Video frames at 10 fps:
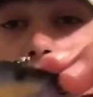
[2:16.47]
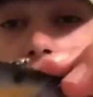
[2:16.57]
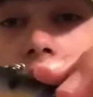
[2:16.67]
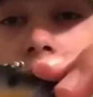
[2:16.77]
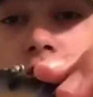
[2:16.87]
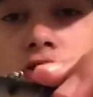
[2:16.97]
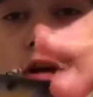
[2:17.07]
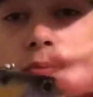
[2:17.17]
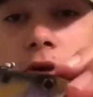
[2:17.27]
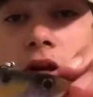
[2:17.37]
lipless
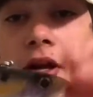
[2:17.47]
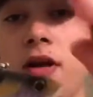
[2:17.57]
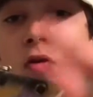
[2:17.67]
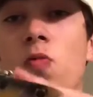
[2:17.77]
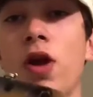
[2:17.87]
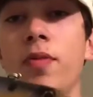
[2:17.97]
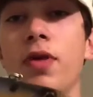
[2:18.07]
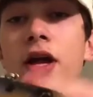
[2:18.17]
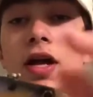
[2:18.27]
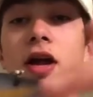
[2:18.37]
crankbait in red and
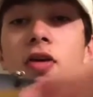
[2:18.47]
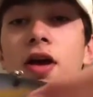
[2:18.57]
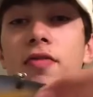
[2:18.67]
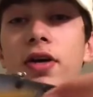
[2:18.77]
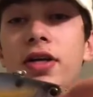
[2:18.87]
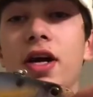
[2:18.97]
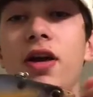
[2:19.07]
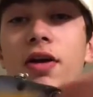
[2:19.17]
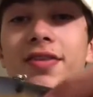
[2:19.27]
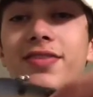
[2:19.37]
black. I don't have
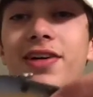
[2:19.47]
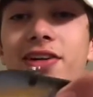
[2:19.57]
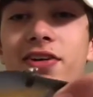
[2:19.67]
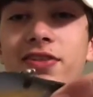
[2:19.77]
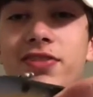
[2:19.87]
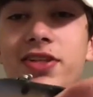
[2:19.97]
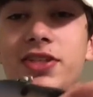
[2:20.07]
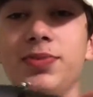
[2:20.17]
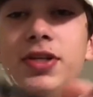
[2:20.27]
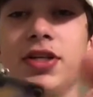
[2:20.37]
a right color for this,
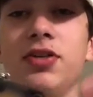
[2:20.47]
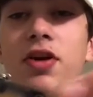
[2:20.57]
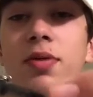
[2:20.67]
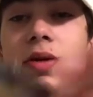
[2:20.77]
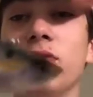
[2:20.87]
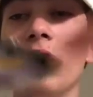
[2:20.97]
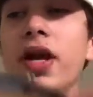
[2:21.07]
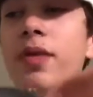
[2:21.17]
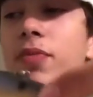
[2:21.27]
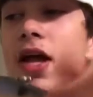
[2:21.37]
but you know what I mean. Red
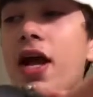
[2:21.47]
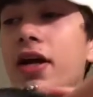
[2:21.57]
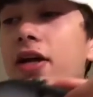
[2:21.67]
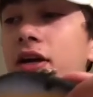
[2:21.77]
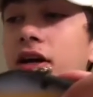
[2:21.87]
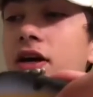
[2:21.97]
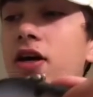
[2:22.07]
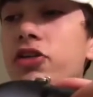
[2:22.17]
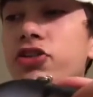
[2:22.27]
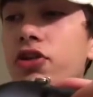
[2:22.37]
and black.
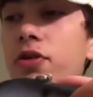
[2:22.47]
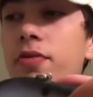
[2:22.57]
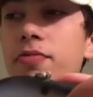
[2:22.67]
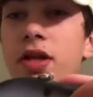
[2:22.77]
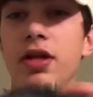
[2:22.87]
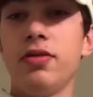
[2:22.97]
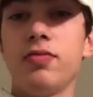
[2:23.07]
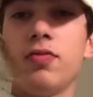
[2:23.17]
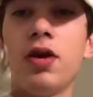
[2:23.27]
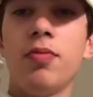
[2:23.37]
I'll show you what I mean by
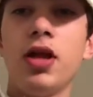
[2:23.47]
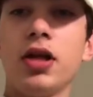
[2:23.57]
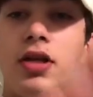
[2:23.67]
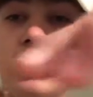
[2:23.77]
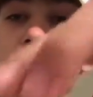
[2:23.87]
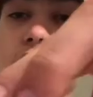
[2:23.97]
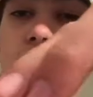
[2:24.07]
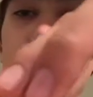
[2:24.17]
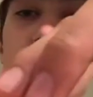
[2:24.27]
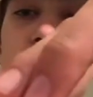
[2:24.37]
that. Red and black, like this
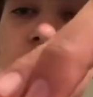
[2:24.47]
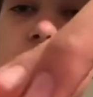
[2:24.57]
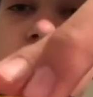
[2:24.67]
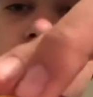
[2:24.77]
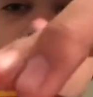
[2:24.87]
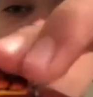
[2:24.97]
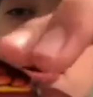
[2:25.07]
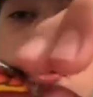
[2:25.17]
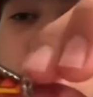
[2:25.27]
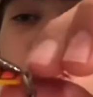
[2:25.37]
right here. This is the color
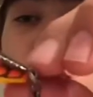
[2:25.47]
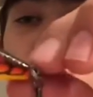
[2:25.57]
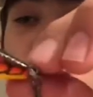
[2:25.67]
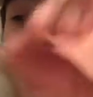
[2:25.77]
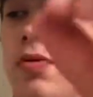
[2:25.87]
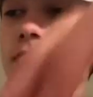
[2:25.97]
you want to throw